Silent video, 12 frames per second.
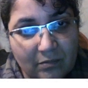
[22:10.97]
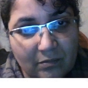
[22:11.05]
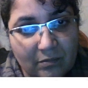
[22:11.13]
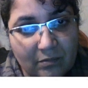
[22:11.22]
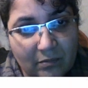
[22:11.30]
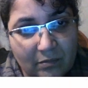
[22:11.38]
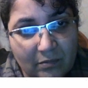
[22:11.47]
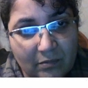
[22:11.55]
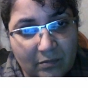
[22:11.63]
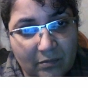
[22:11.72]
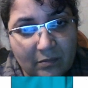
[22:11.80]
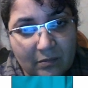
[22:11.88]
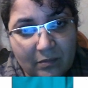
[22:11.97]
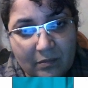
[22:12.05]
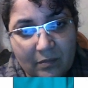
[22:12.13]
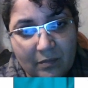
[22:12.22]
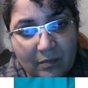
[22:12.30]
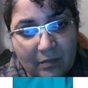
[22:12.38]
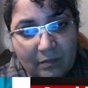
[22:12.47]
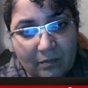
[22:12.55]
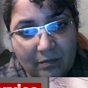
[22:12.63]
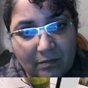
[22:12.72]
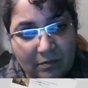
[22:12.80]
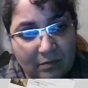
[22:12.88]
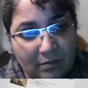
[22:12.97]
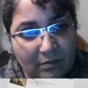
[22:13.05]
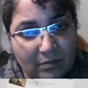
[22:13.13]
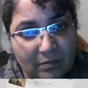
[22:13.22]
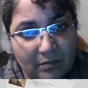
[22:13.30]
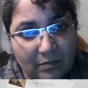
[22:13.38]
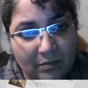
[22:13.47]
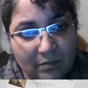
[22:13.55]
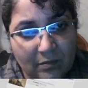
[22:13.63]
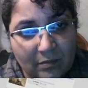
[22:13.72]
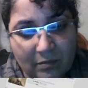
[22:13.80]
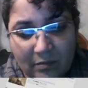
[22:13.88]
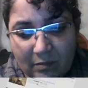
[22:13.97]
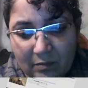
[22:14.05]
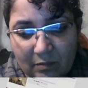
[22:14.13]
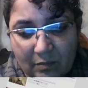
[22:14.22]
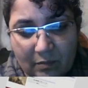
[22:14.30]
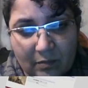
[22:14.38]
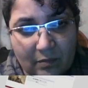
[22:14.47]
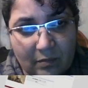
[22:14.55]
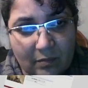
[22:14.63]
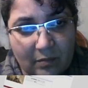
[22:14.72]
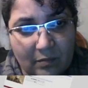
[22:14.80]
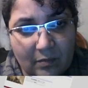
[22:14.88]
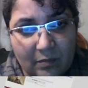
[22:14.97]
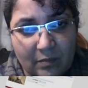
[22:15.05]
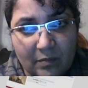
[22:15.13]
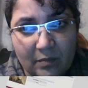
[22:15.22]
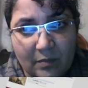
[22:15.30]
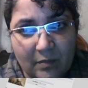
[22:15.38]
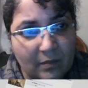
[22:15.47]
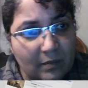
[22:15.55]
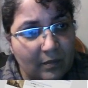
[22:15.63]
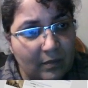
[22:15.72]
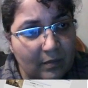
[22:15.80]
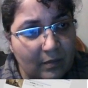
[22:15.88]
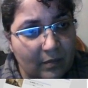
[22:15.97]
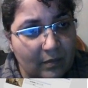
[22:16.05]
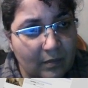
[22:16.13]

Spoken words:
Nobody speaks.